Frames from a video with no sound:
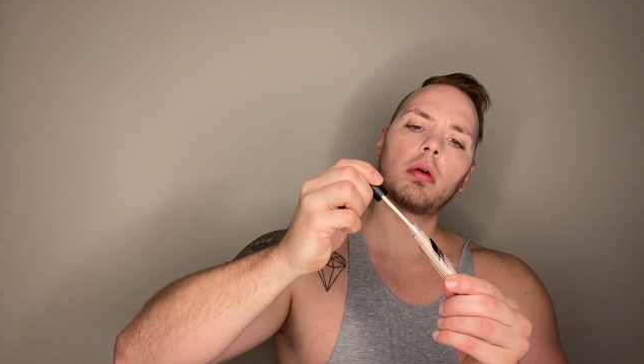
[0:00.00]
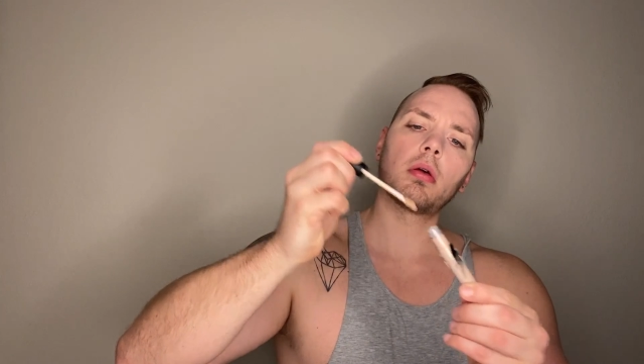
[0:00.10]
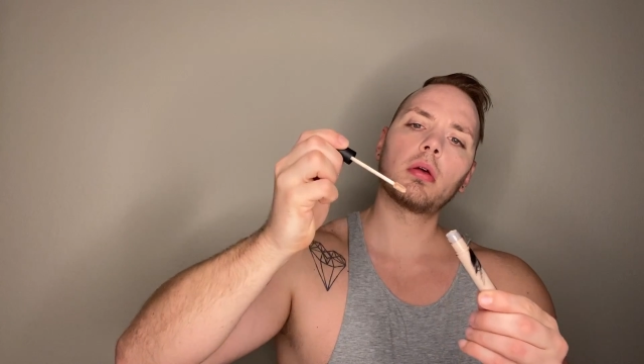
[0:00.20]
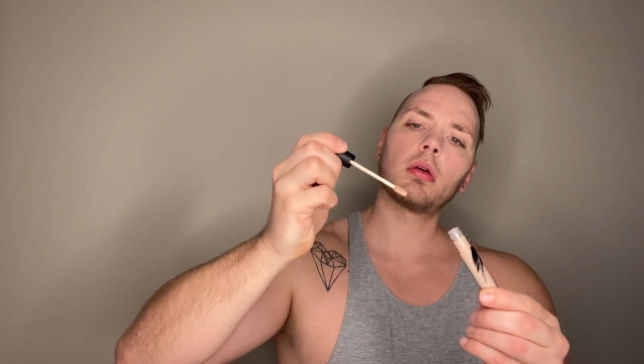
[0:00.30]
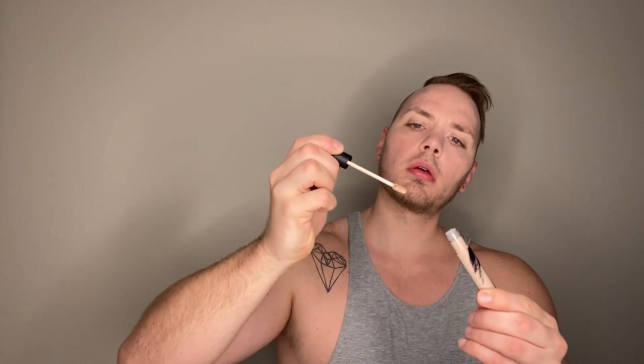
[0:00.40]

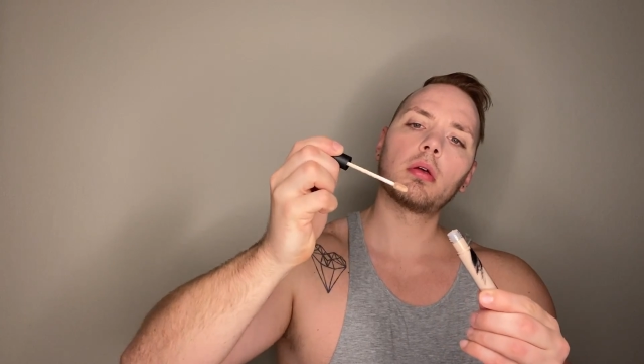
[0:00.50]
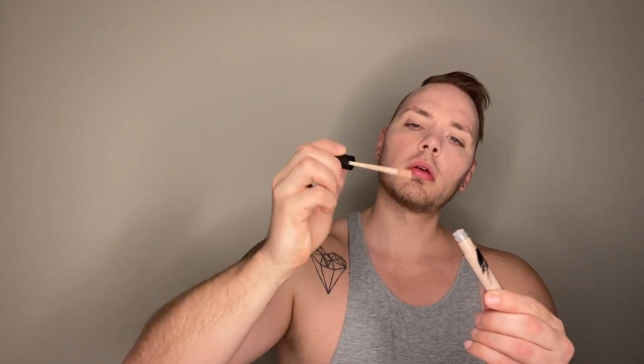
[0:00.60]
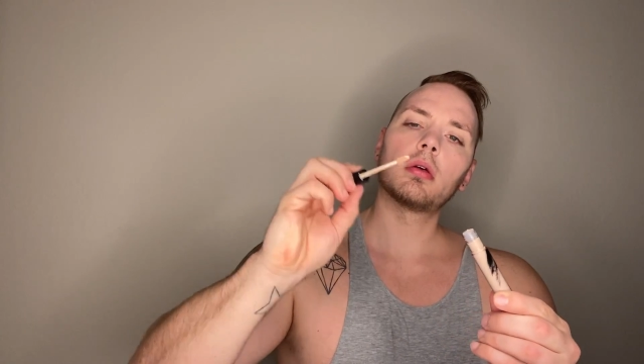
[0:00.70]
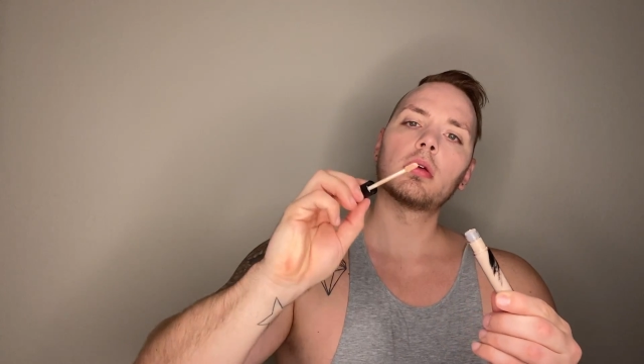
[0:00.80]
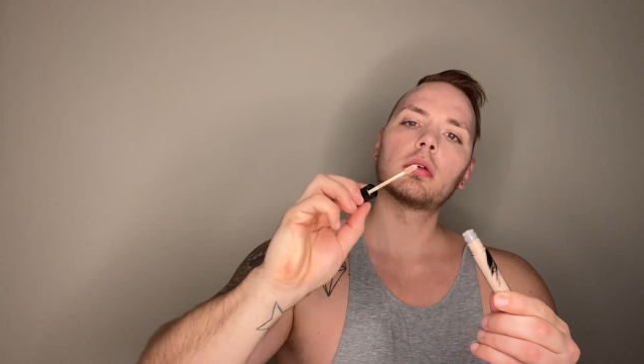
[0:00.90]

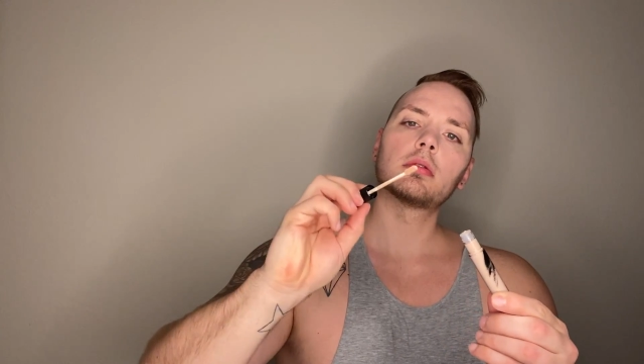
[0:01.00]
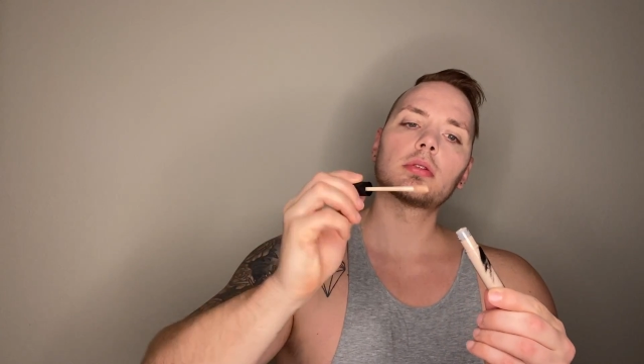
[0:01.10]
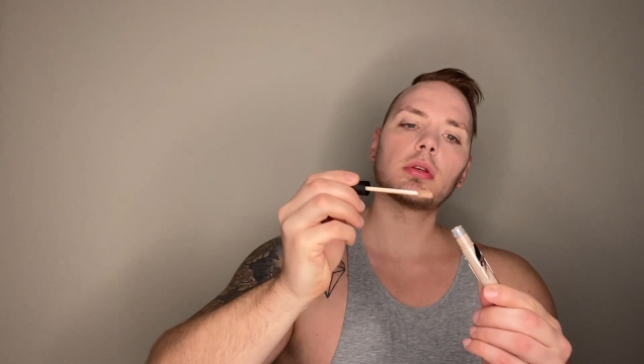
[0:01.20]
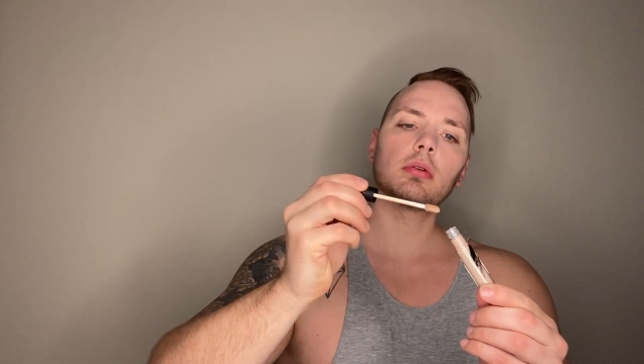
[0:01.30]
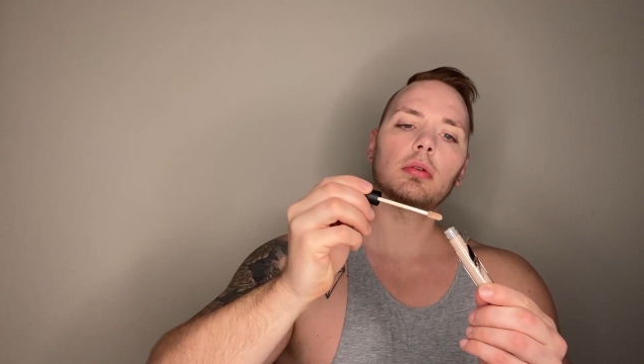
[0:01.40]

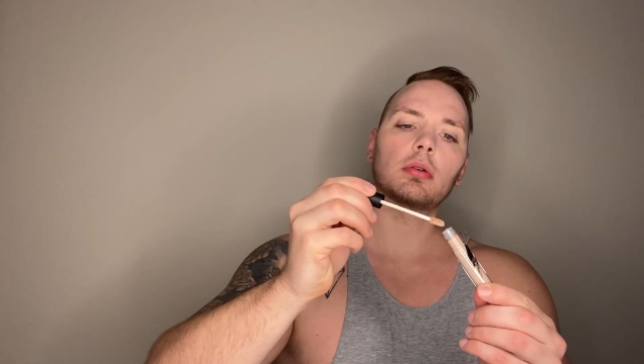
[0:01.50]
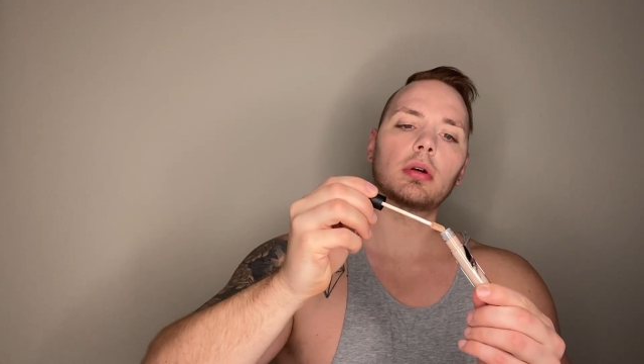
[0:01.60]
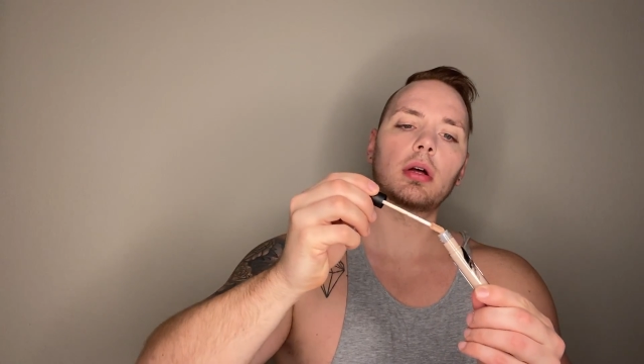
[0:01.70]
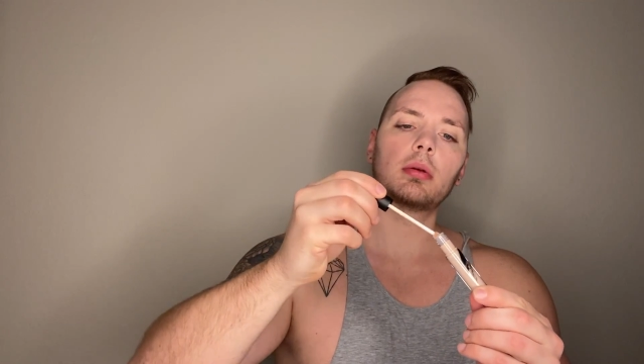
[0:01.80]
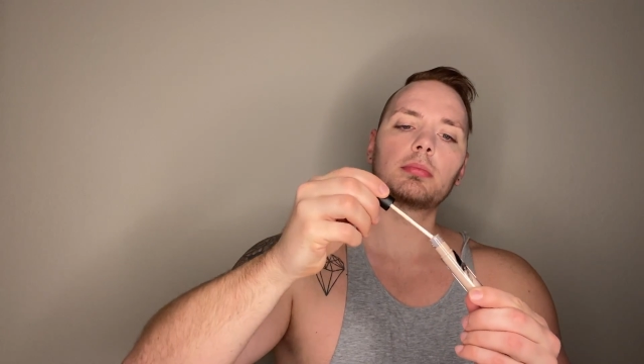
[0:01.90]
It's a cute
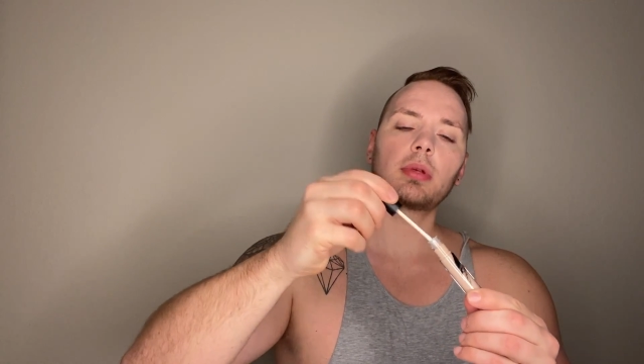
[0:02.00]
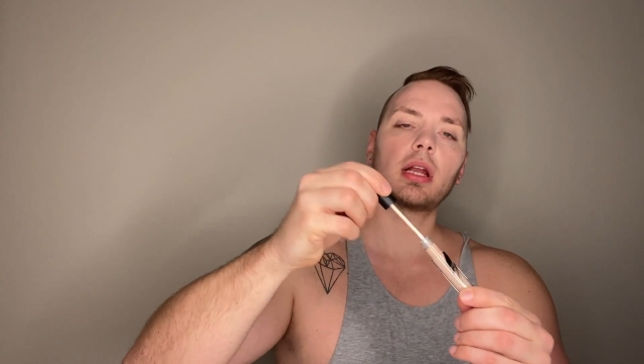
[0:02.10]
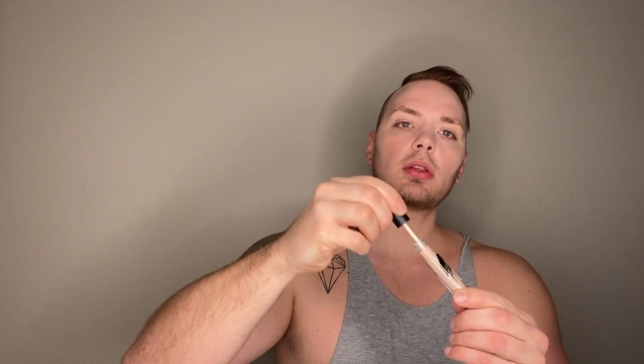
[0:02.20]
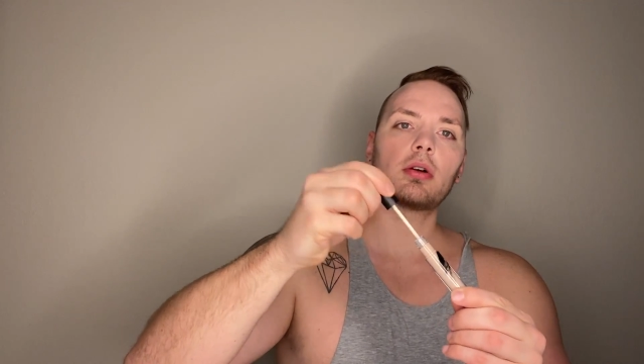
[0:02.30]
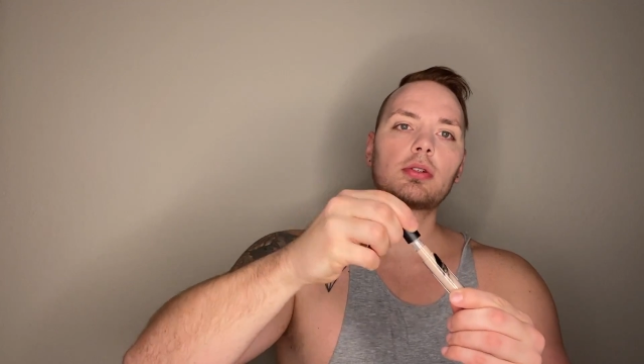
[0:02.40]
little
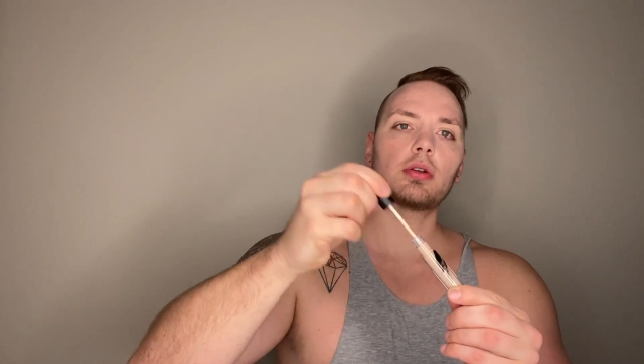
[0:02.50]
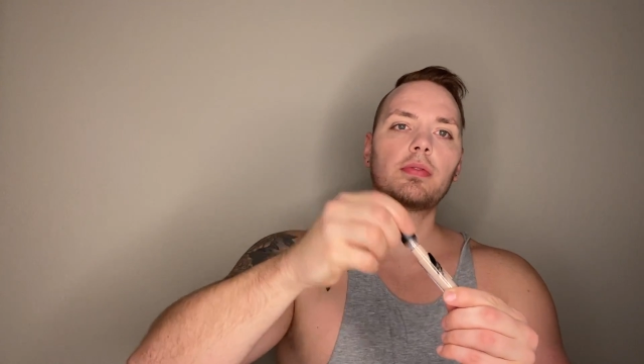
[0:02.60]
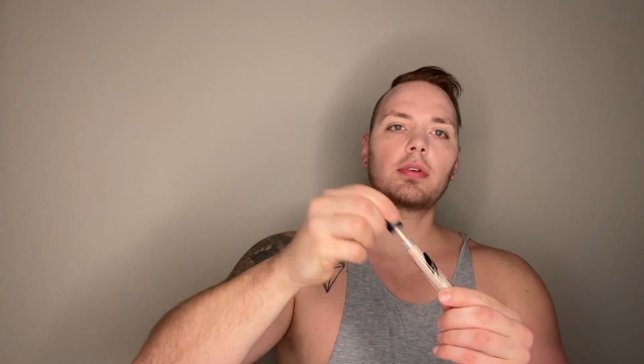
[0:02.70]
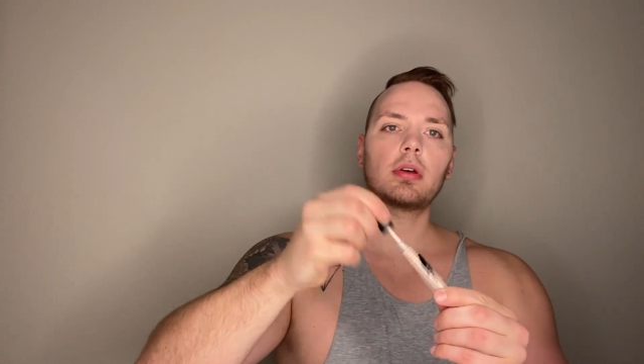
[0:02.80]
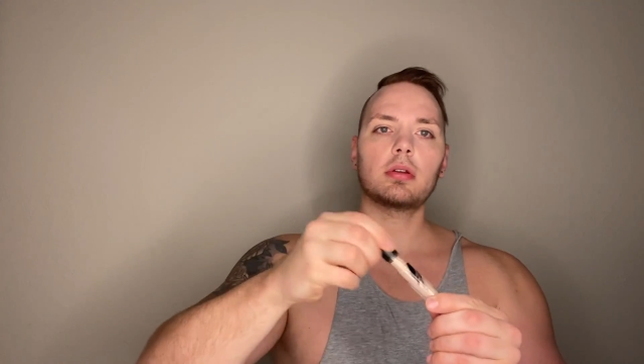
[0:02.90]
kind of large doe
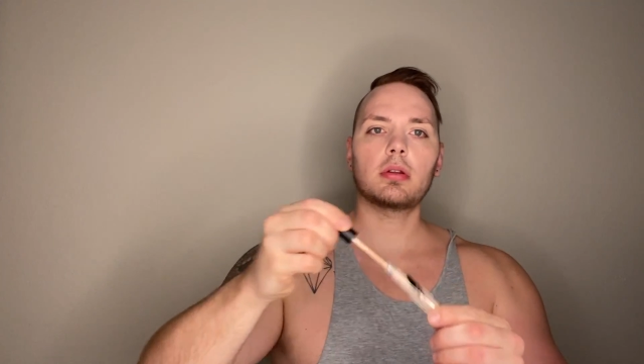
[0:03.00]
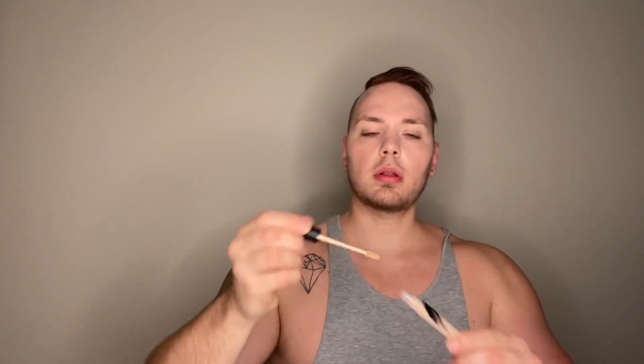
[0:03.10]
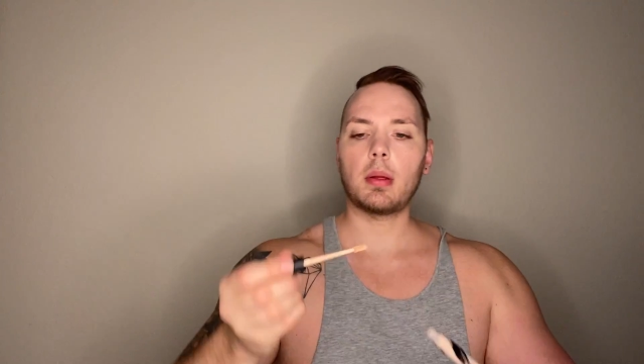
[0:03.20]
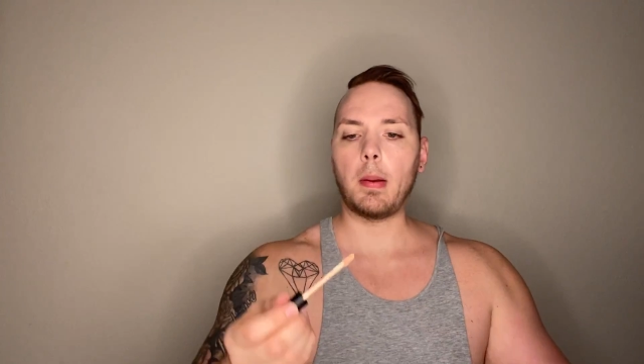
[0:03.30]
foot.